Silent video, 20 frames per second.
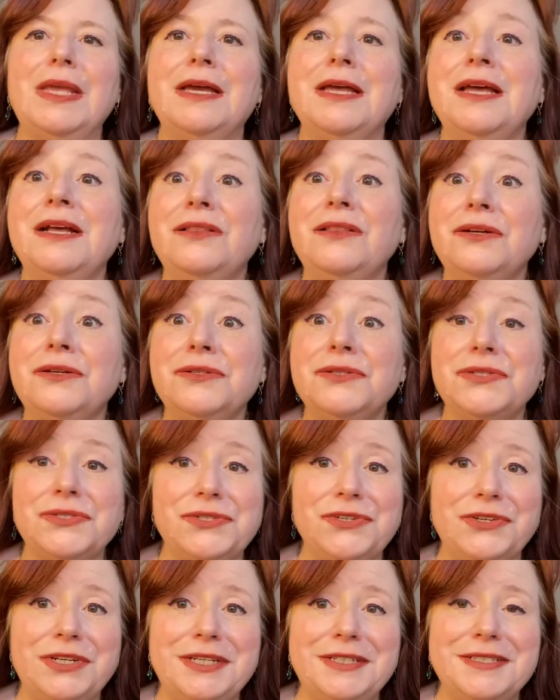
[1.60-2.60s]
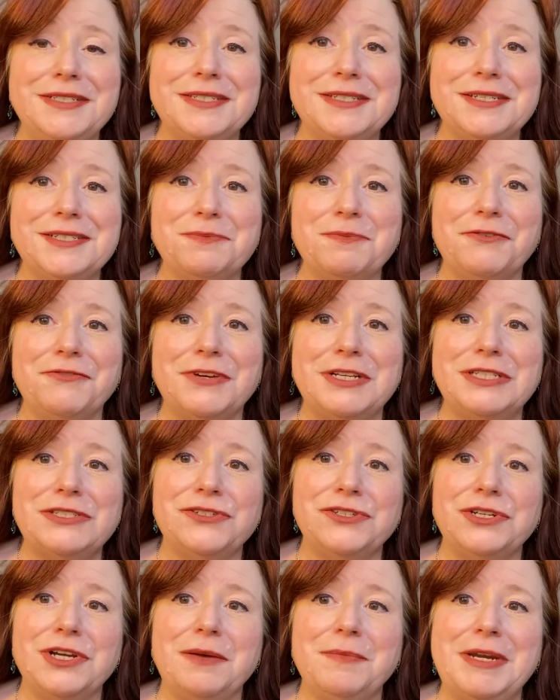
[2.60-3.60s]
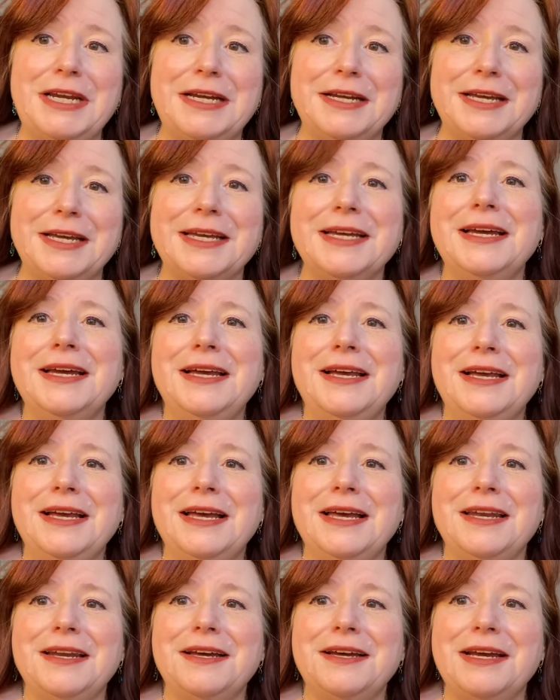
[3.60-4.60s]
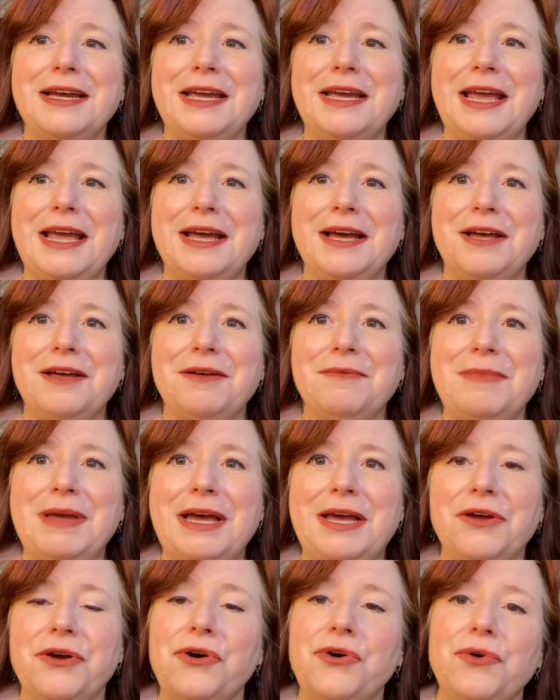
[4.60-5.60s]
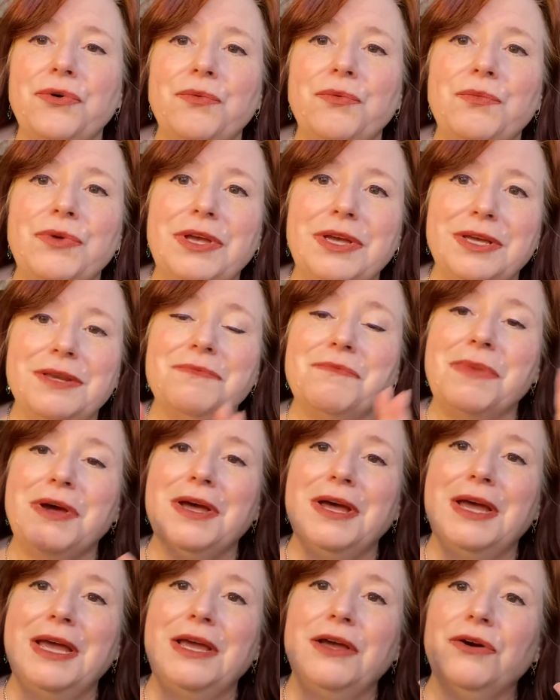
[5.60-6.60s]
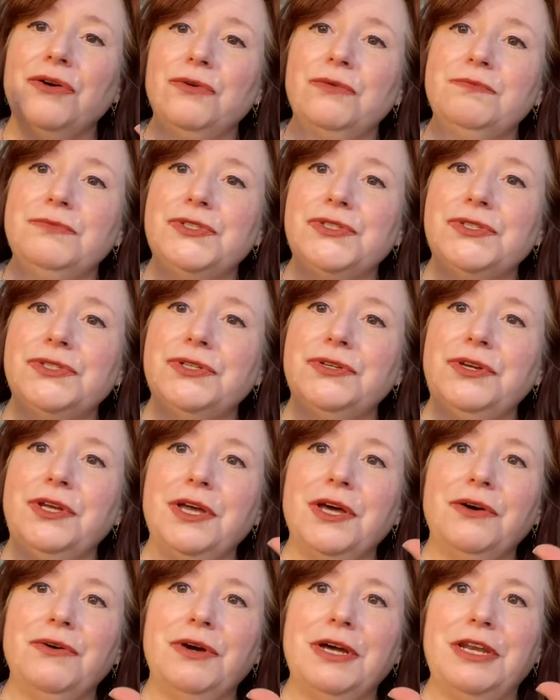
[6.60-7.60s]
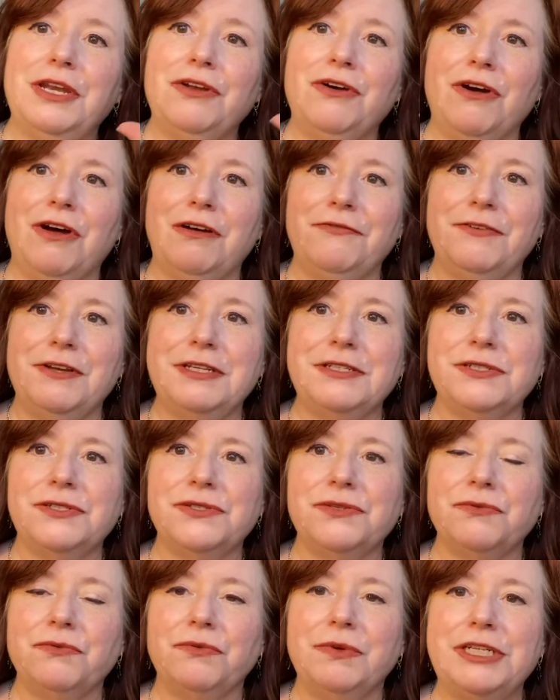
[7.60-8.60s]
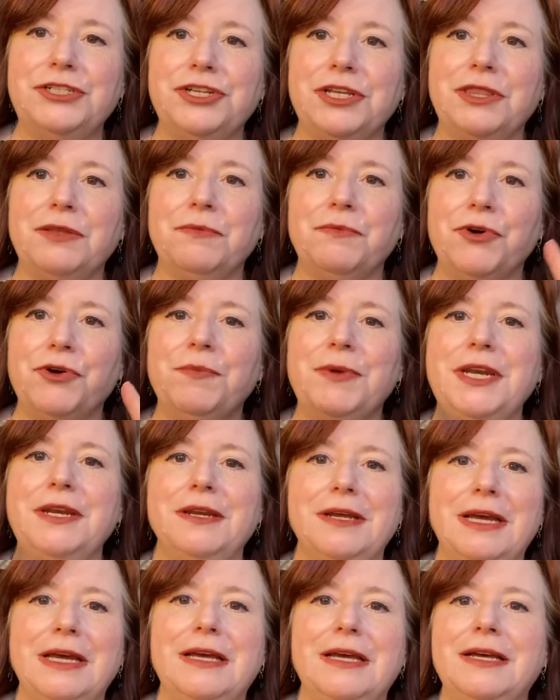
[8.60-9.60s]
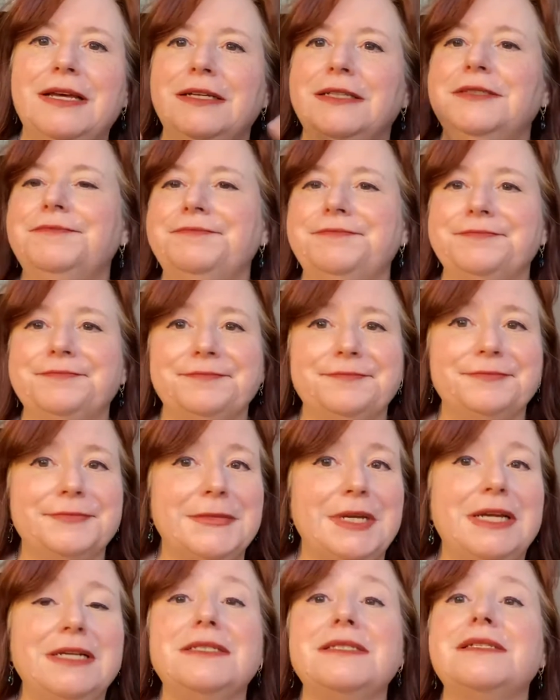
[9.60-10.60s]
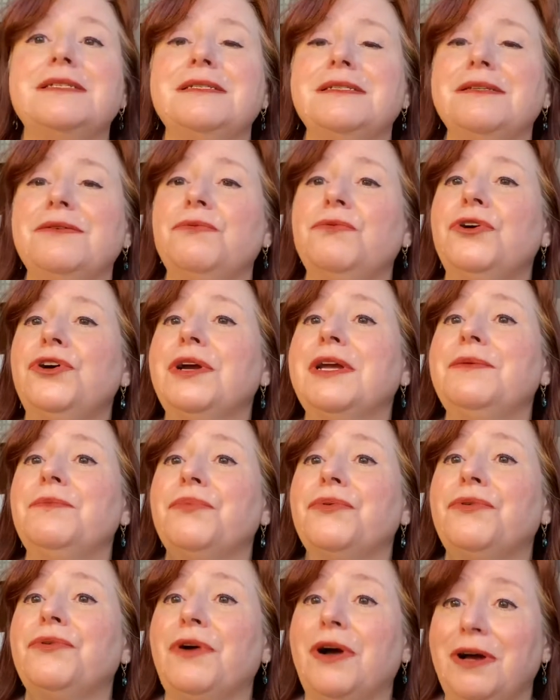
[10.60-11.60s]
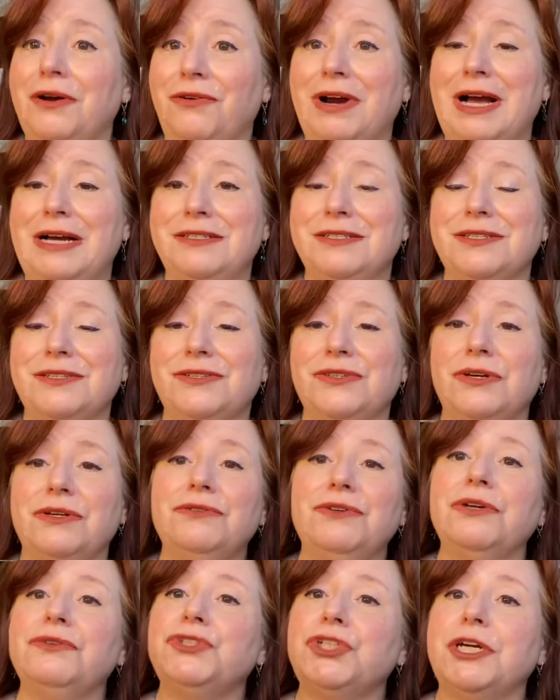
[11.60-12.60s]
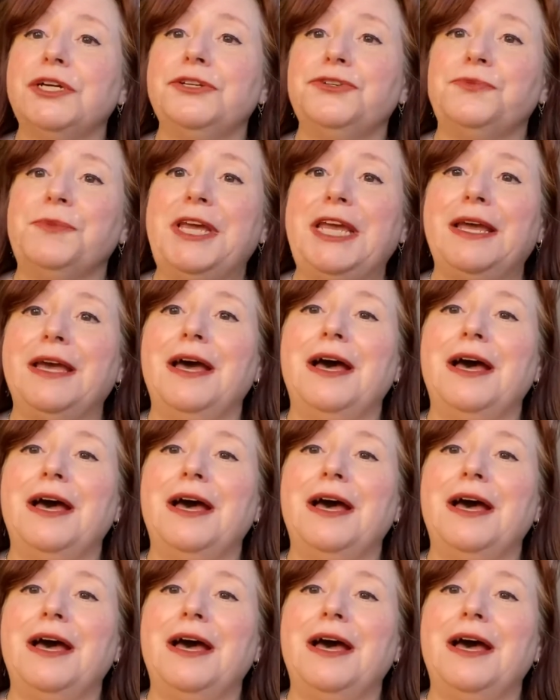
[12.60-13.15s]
Hello, students. It's Professor Domenic, and I am at home in my home studio and office, which at the moment it's a work in progress, so don't judge me.